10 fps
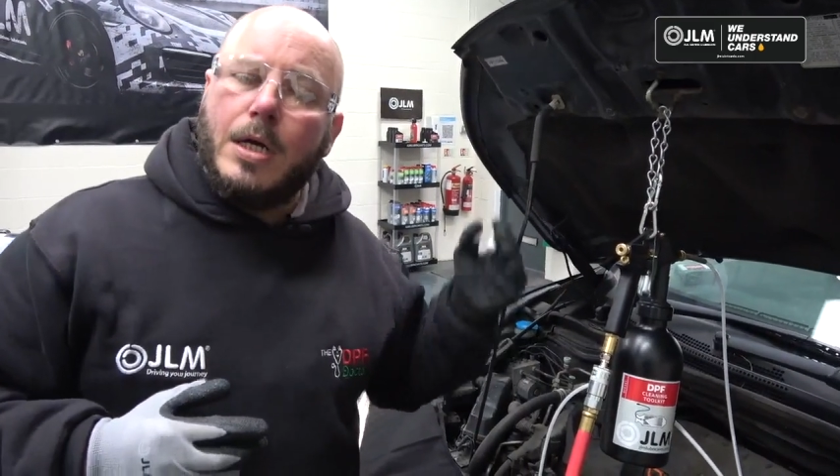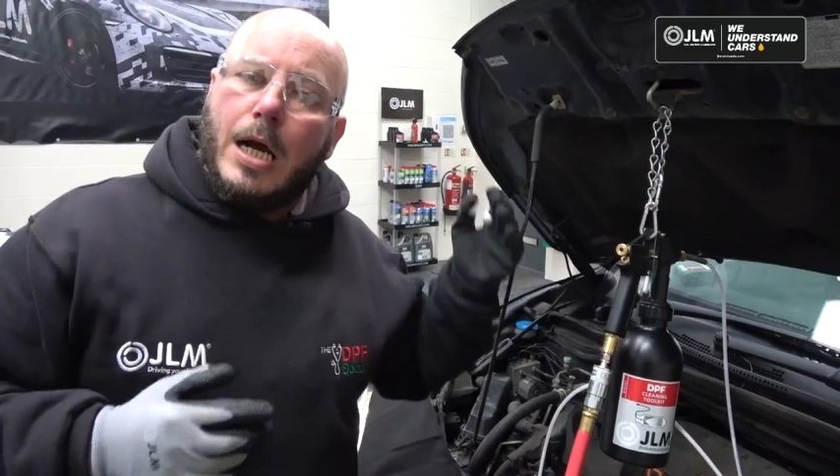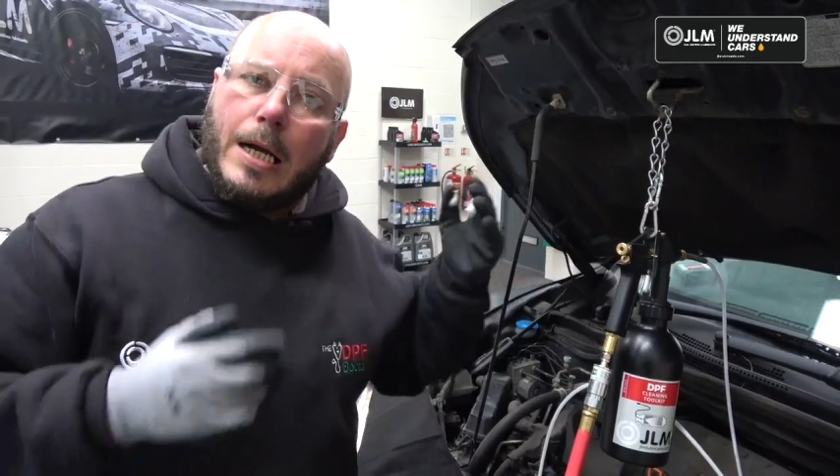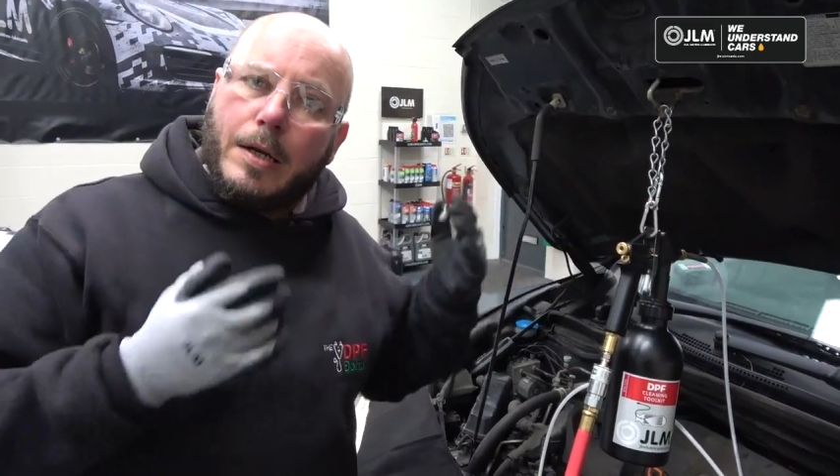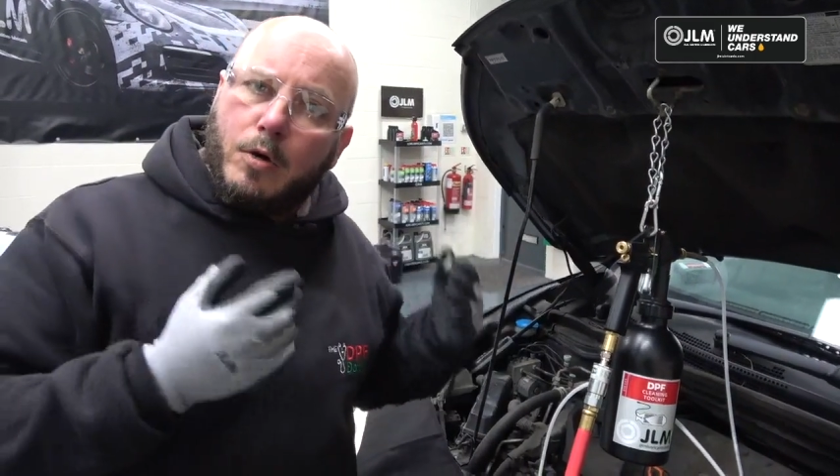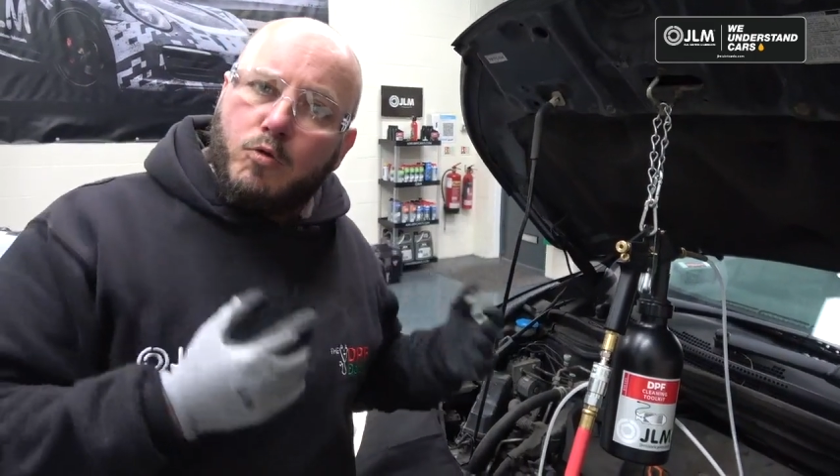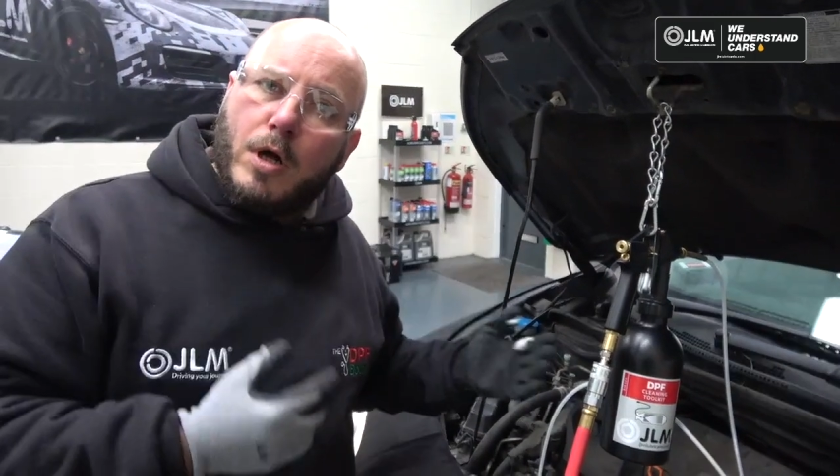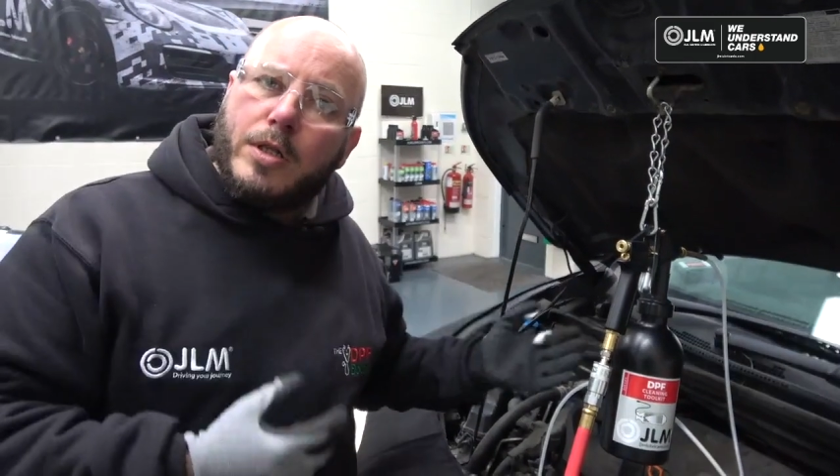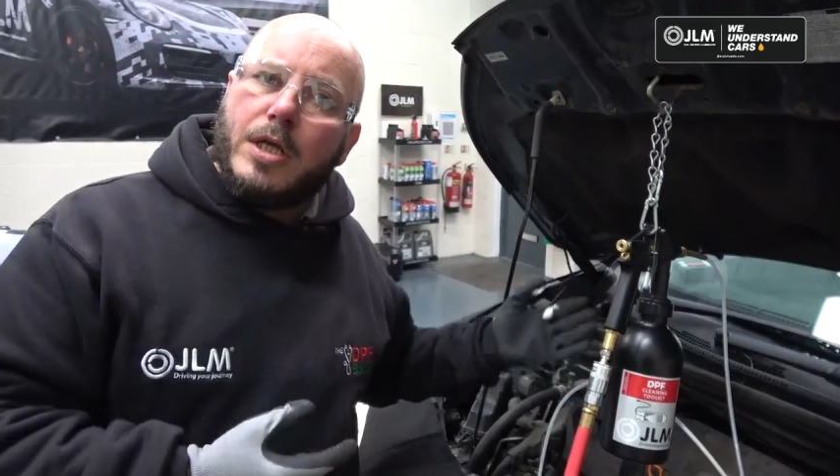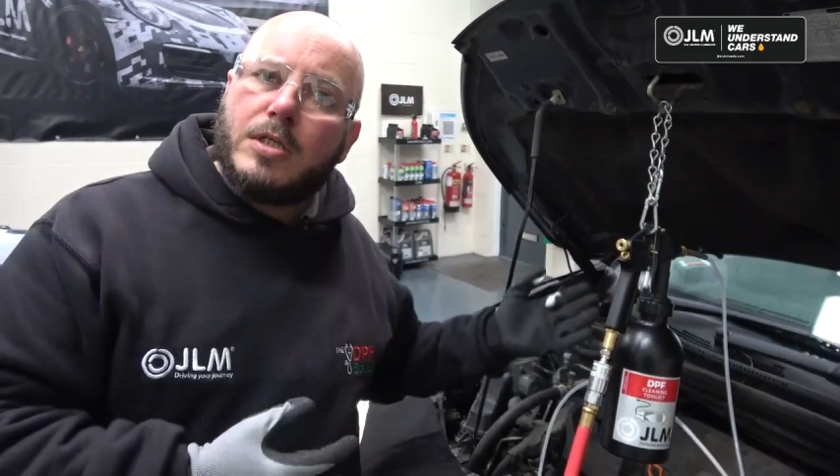I'm going to
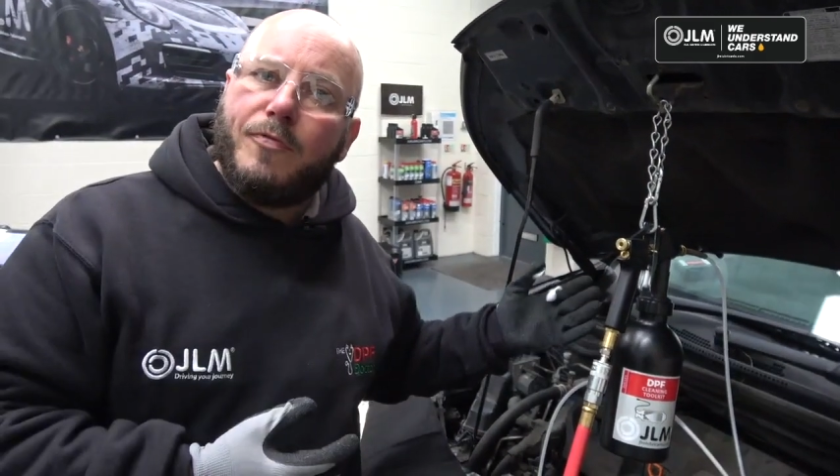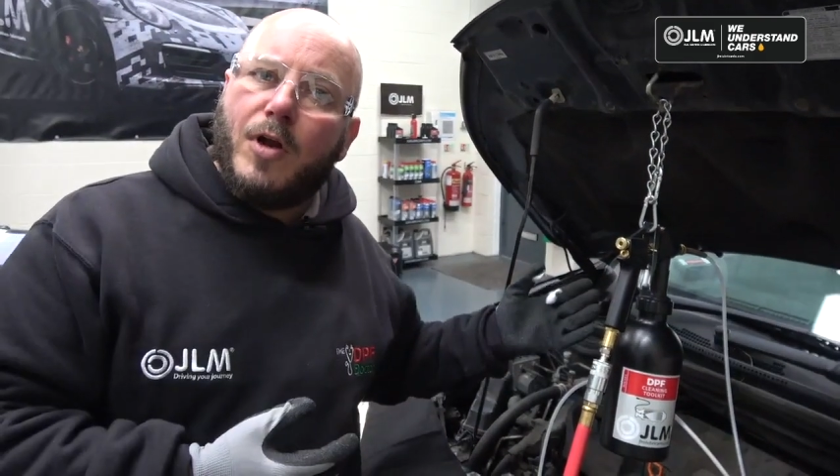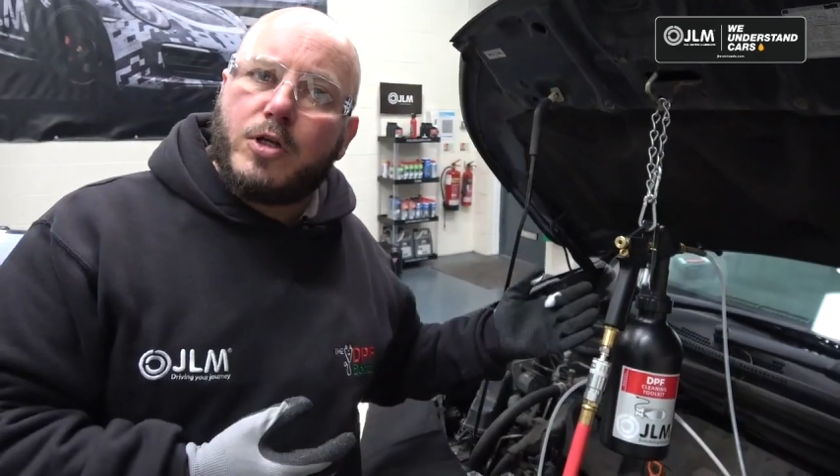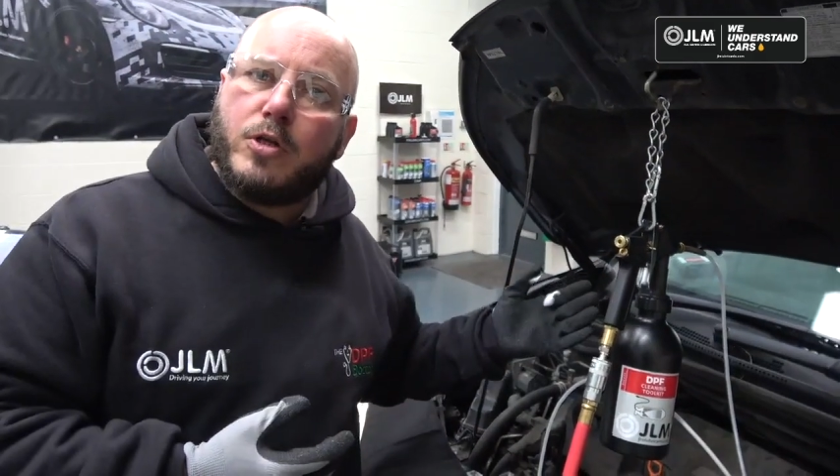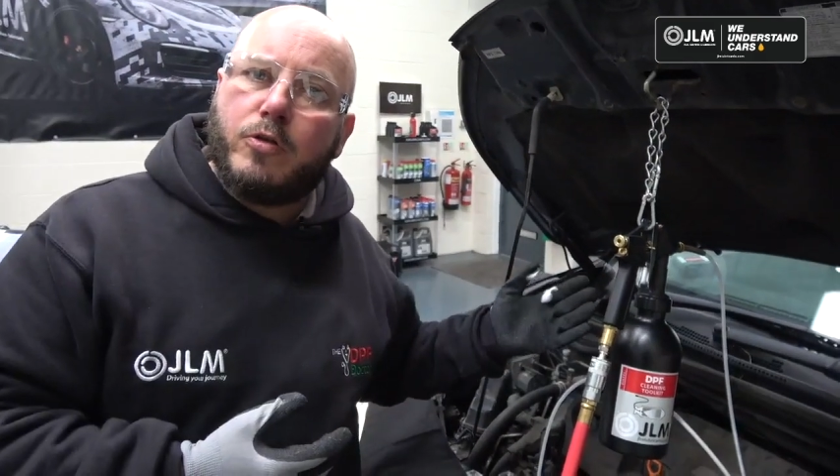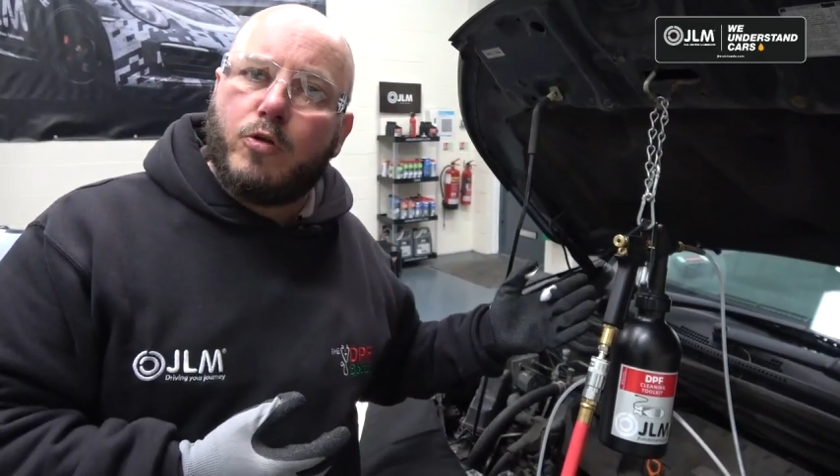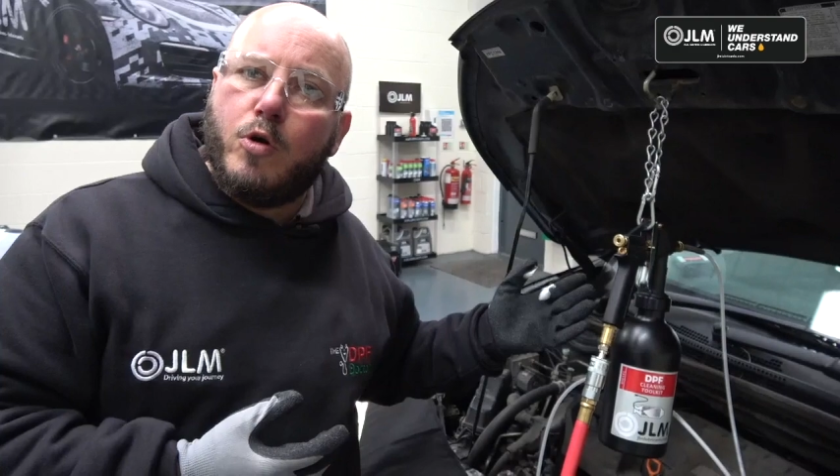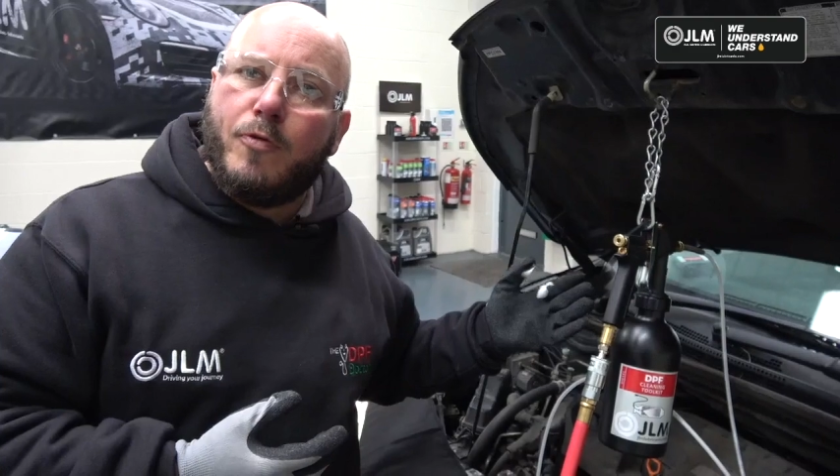run this flush through